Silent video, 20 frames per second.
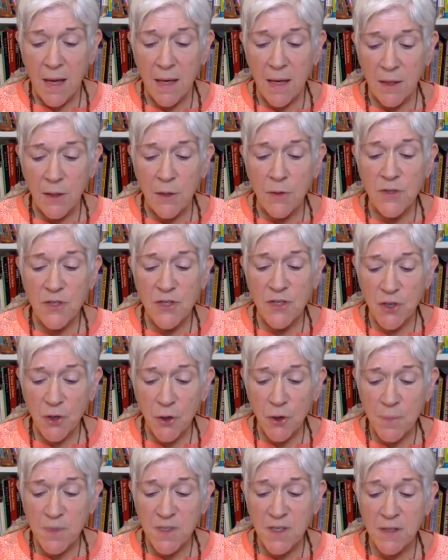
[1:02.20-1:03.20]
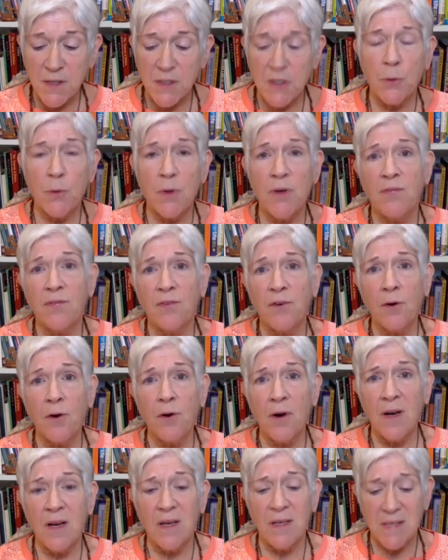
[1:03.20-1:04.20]
It usurps it to
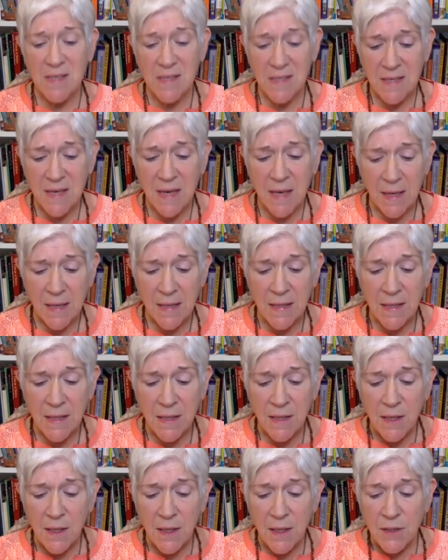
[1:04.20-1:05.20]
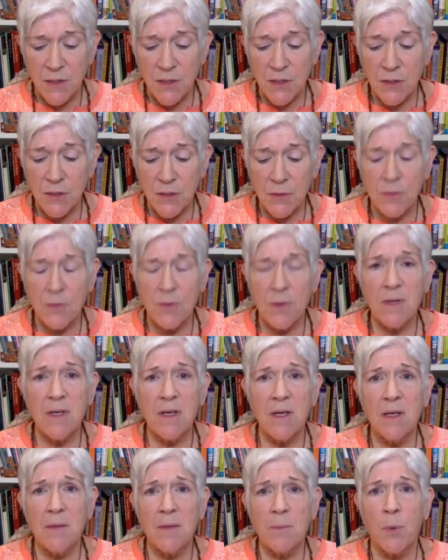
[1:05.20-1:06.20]
refer instead to
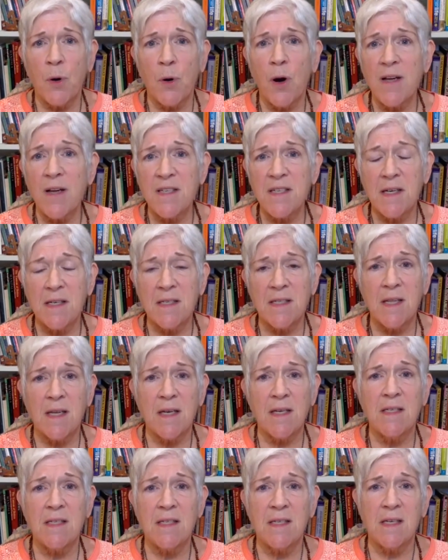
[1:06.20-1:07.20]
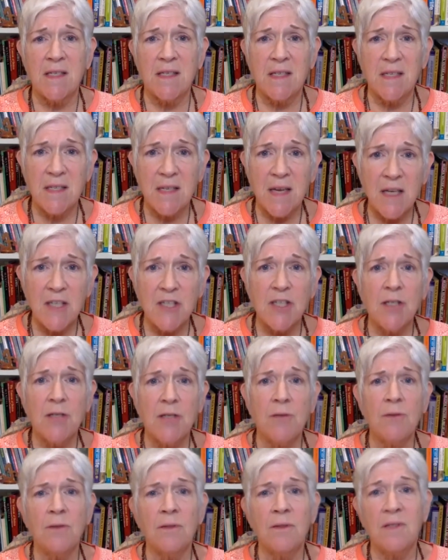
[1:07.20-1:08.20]
process that is
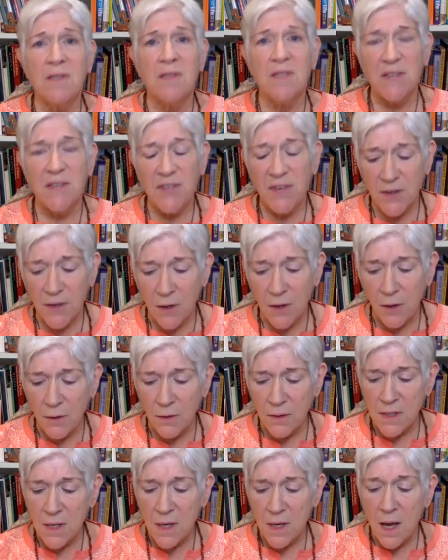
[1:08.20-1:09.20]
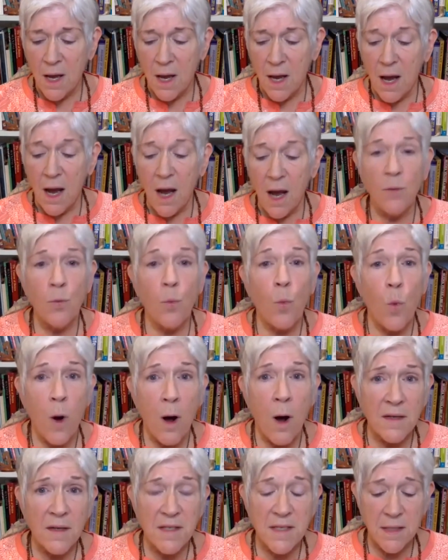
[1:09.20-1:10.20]
sensational, difficult,
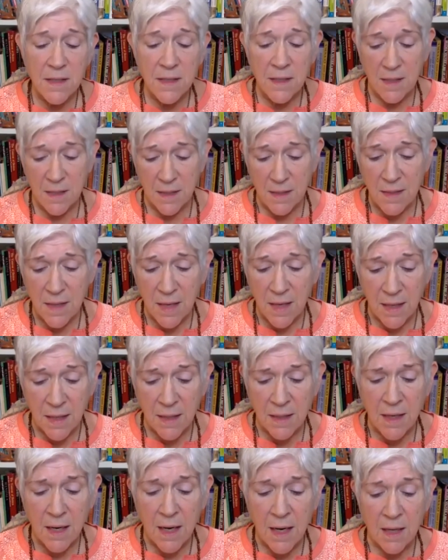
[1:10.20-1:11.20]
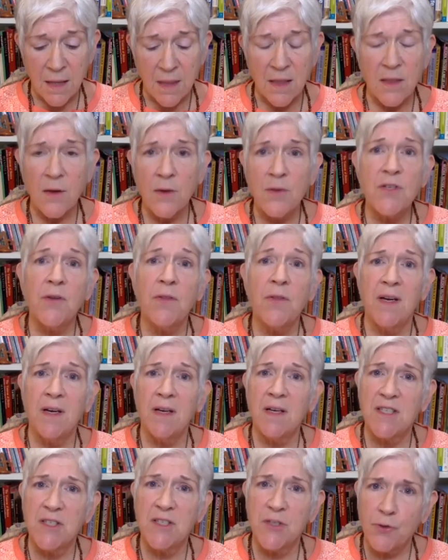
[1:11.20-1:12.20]
unwanted, and those are
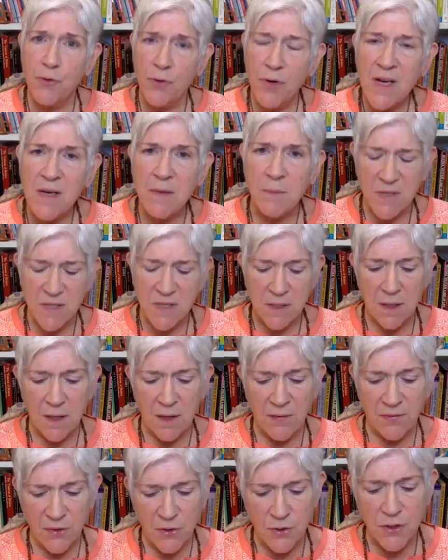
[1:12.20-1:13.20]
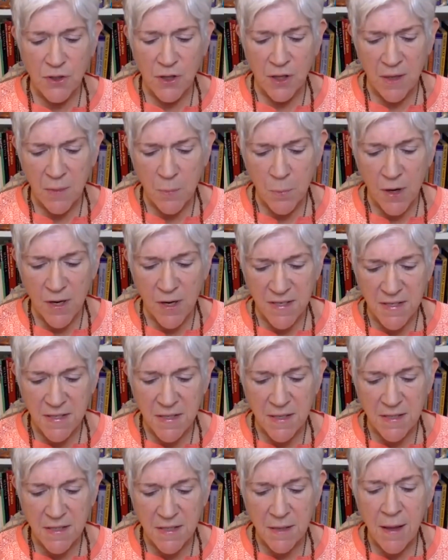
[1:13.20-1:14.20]
the extremes of Kundalini
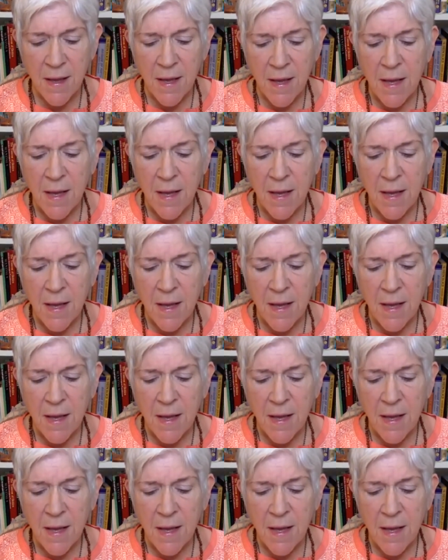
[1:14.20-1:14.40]
process.